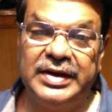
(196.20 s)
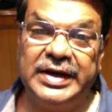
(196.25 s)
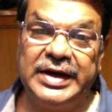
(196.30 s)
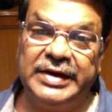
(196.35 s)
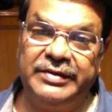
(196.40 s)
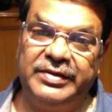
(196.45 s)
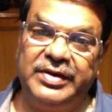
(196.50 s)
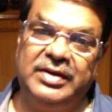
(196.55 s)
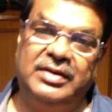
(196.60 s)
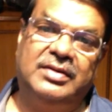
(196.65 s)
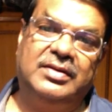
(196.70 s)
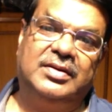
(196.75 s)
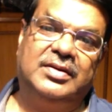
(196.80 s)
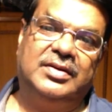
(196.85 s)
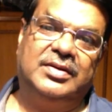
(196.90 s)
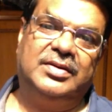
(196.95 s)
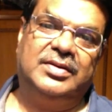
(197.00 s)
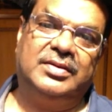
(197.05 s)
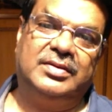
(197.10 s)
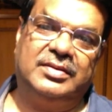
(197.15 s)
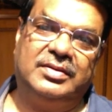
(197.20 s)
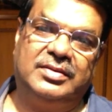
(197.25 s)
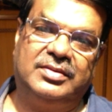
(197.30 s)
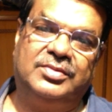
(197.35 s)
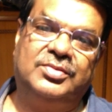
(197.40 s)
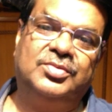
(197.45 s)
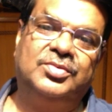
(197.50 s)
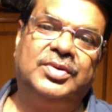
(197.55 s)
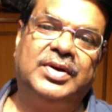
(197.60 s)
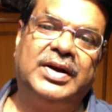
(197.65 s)
Even
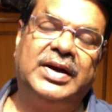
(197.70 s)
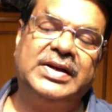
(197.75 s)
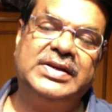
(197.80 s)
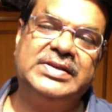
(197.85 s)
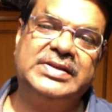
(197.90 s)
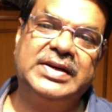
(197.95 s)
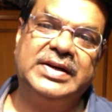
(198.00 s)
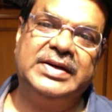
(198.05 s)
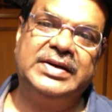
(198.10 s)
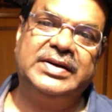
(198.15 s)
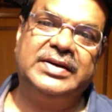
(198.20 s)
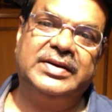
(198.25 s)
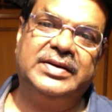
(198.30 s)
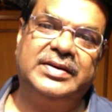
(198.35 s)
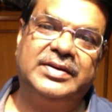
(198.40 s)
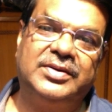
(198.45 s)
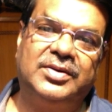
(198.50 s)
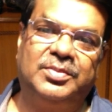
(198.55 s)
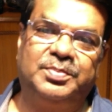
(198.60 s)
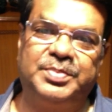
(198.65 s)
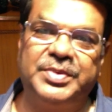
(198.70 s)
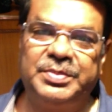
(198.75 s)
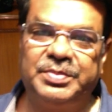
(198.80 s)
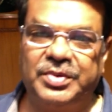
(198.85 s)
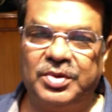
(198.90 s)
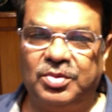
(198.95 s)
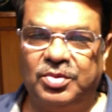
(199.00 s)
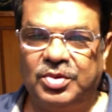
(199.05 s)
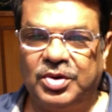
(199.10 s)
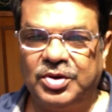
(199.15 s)
to that extent,
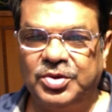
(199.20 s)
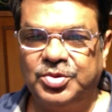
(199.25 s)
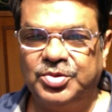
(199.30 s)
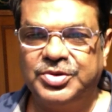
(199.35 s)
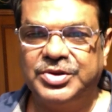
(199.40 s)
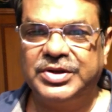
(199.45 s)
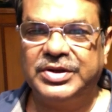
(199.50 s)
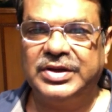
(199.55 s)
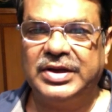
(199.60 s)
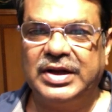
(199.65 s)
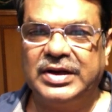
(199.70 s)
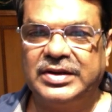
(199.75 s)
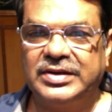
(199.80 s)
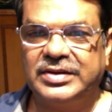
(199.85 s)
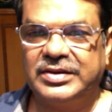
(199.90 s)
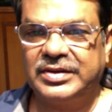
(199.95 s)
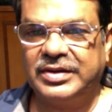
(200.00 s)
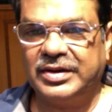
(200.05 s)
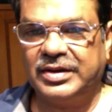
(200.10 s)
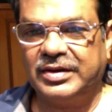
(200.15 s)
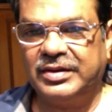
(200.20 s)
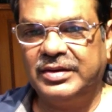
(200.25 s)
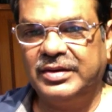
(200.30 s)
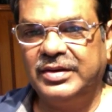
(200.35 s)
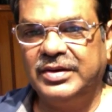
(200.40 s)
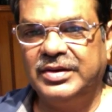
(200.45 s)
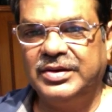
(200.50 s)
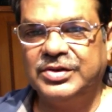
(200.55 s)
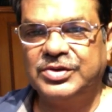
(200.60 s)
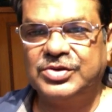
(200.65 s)
people who are using that
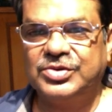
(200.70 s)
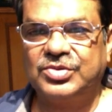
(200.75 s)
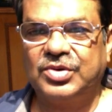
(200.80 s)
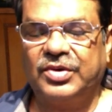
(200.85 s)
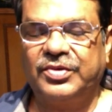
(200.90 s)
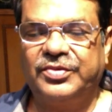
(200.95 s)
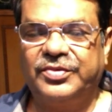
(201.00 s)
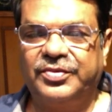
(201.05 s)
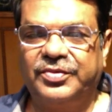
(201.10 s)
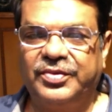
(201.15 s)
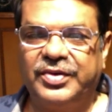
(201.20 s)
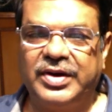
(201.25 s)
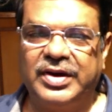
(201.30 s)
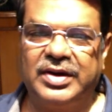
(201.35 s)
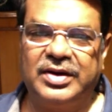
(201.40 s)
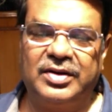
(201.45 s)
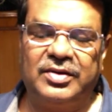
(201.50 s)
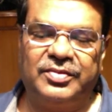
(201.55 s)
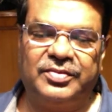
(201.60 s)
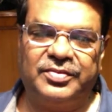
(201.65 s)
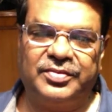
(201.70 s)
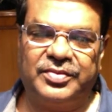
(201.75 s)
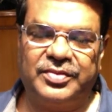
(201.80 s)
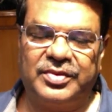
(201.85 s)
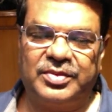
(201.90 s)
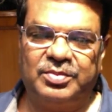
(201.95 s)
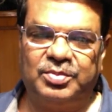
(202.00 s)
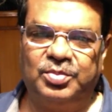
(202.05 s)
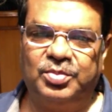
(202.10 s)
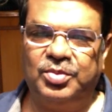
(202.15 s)
software of
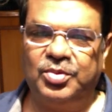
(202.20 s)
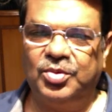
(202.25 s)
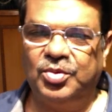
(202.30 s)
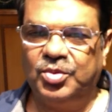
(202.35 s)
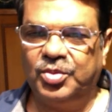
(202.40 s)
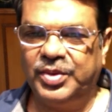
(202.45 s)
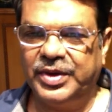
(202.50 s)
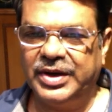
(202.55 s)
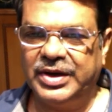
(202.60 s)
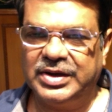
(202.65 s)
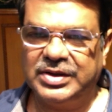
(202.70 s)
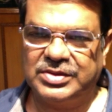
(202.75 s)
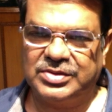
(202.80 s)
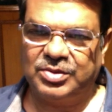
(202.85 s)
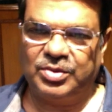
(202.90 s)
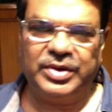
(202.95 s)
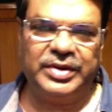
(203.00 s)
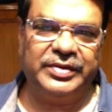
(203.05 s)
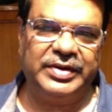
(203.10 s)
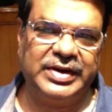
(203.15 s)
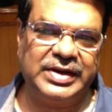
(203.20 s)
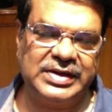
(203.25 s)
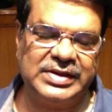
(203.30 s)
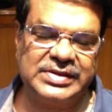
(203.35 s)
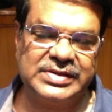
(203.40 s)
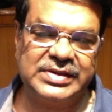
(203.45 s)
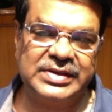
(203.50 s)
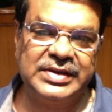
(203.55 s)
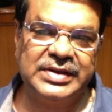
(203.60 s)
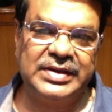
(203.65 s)
blue whales or whatever it
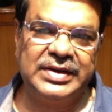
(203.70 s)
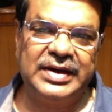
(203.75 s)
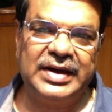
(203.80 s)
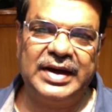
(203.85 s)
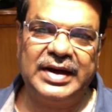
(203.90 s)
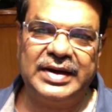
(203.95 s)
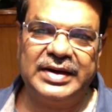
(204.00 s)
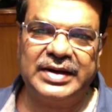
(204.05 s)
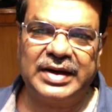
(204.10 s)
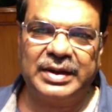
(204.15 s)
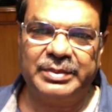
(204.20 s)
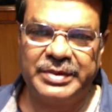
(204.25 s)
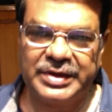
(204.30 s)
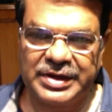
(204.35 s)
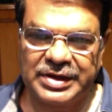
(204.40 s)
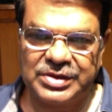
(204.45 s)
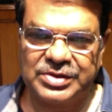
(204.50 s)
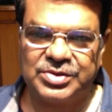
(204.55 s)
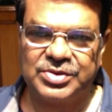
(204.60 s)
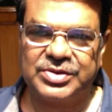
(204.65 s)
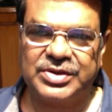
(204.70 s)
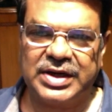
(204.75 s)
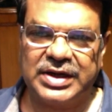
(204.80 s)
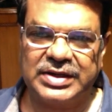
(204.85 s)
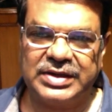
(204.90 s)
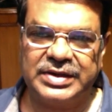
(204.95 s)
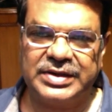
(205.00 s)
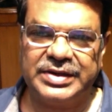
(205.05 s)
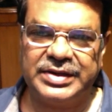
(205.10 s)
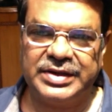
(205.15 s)
is, and committing suicide as
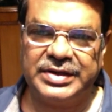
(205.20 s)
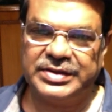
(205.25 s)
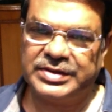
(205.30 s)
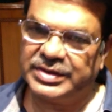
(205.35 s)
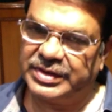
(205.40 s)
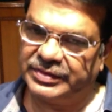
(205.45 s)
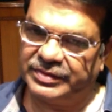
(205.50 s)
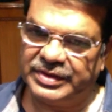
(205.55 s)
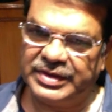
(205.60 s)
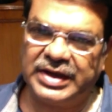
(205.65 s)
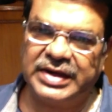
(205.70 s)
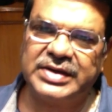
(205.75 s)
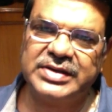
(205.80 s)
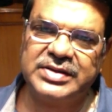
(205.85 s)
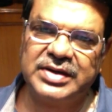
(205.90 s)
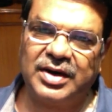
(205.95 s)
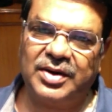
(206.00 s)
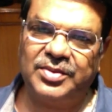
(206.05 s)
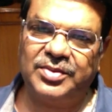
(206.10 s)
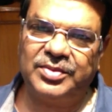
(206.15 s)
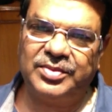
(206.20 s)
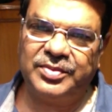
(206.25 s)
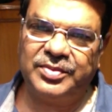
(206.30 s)
a teenage, even that is Rahu.